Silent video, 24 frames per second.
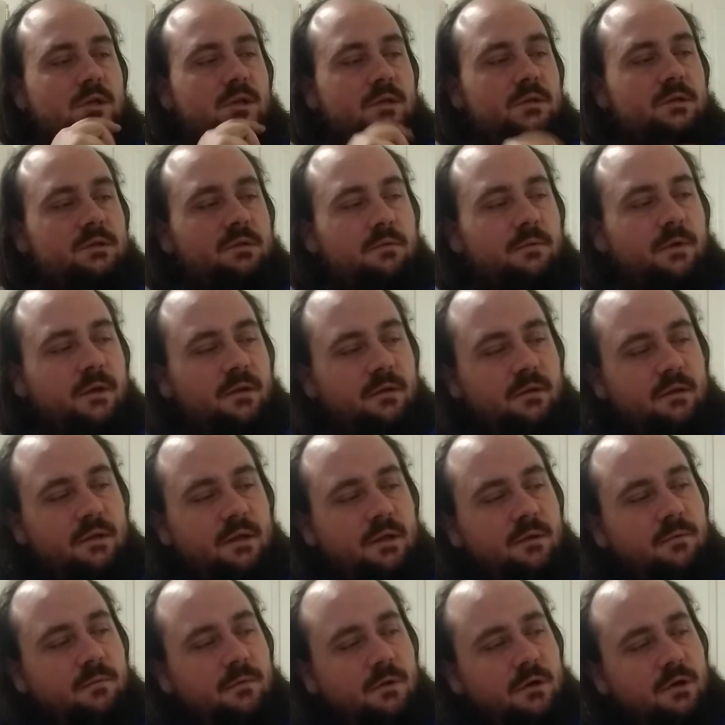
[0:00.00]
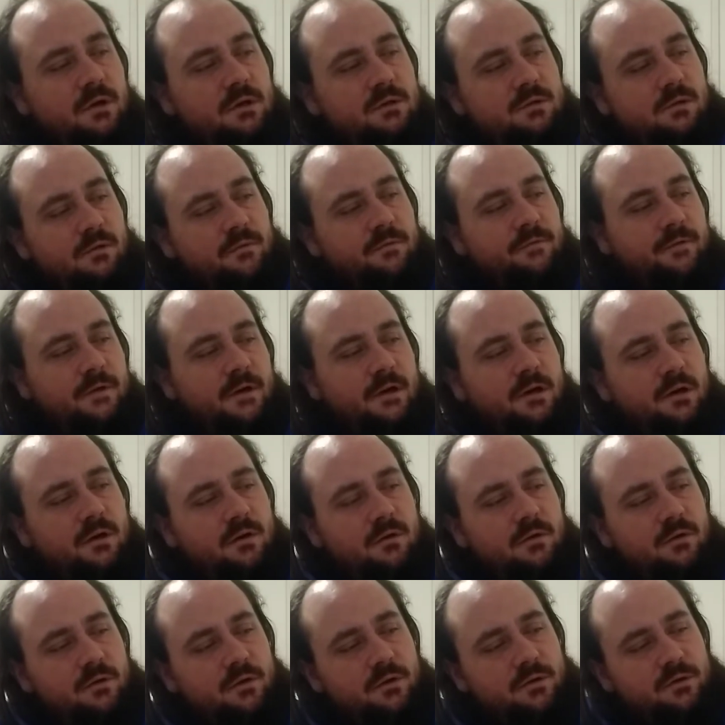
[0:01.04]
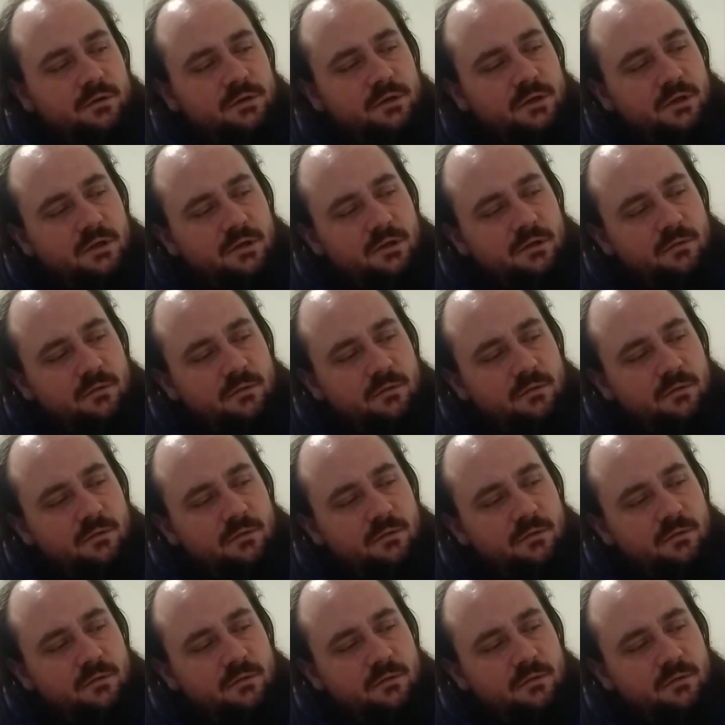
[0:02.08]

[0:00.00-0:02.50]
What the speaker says: So we have keywords are fear, illusion,